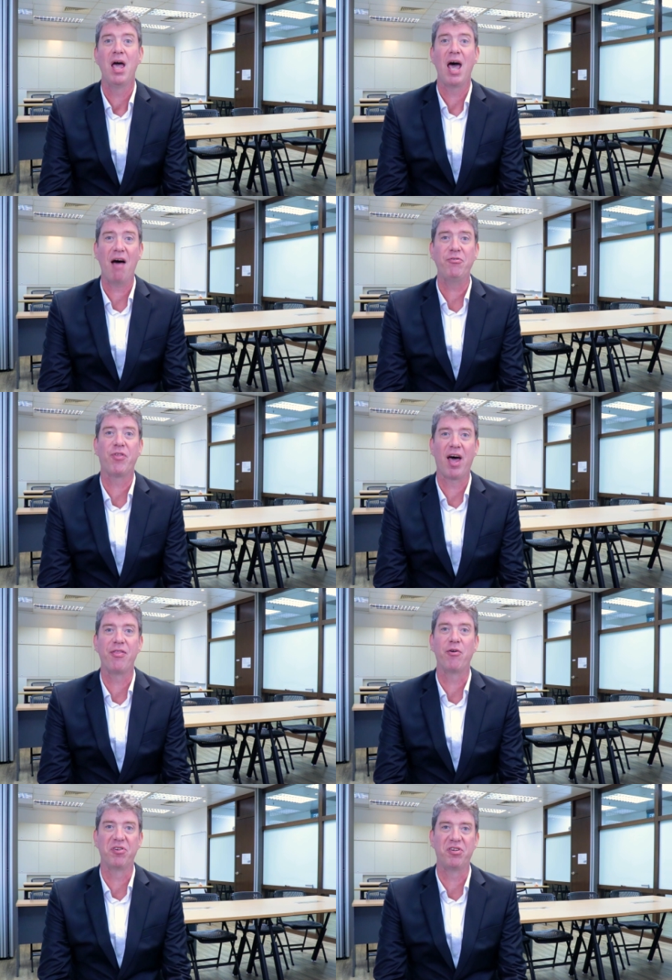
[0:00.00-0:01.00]
After that,
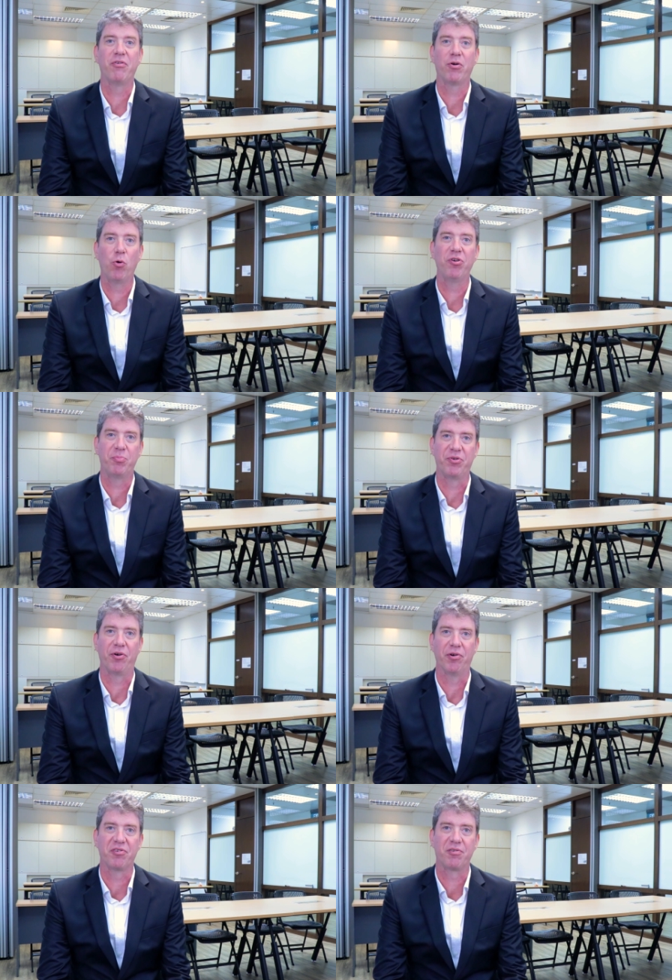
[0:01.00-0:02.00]
they receive our course
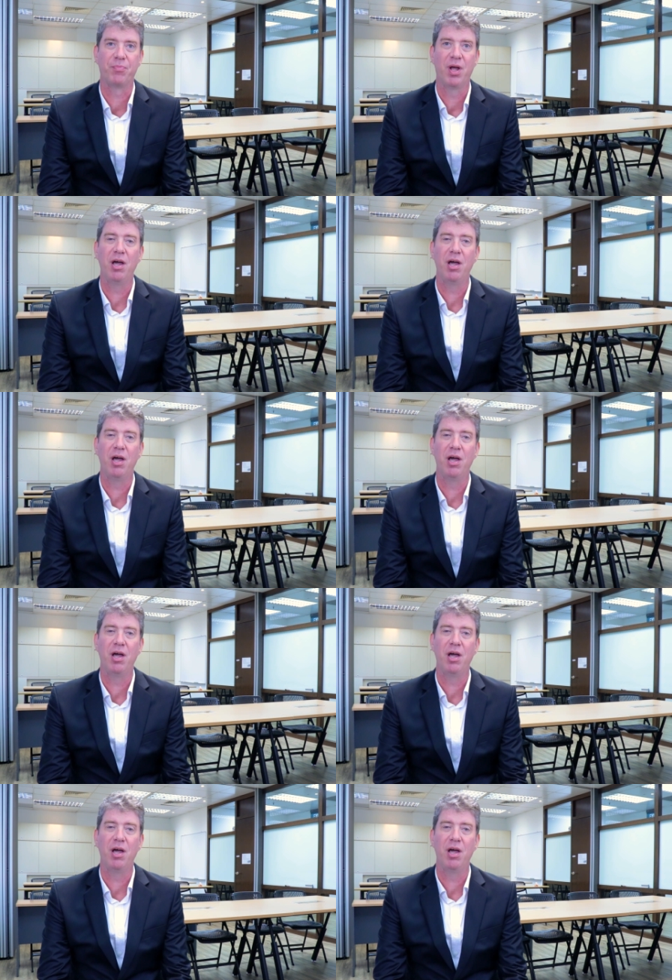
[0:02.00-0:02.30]
materials.